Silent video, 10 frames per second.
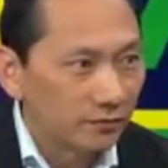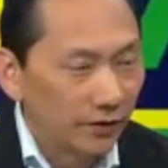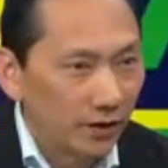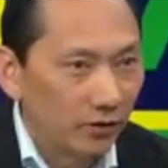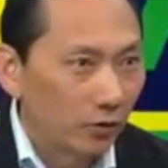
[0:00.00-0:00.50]

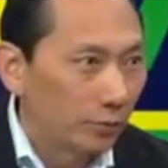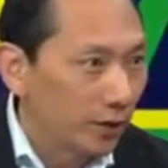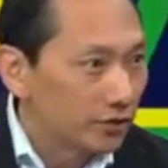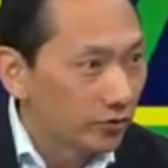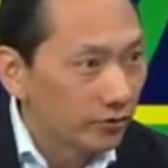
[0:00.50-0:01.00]
video,
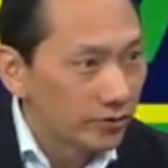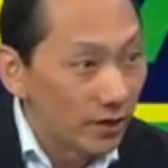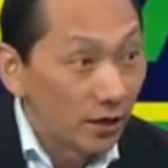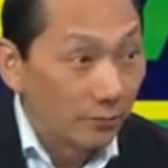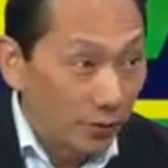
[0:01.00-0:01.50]
pictures,
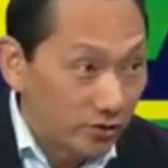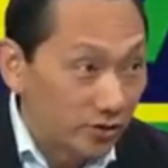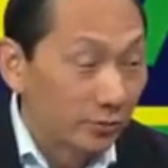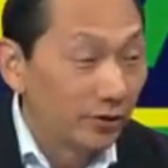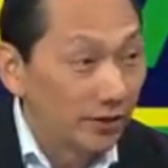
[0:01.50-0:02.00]

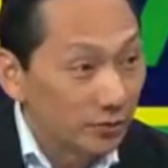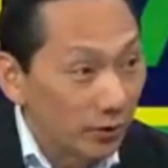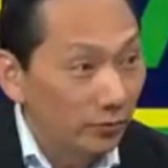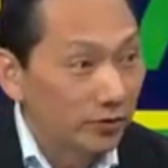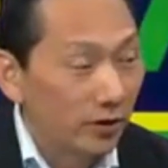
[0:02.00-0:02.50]
some of the things
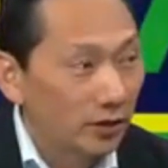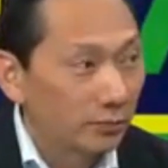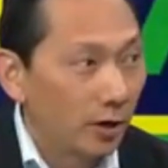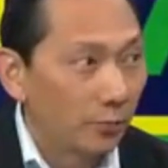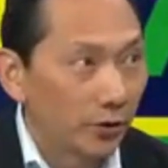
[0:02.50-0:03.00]
we were talking
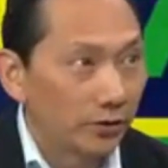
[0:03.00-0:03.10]
about.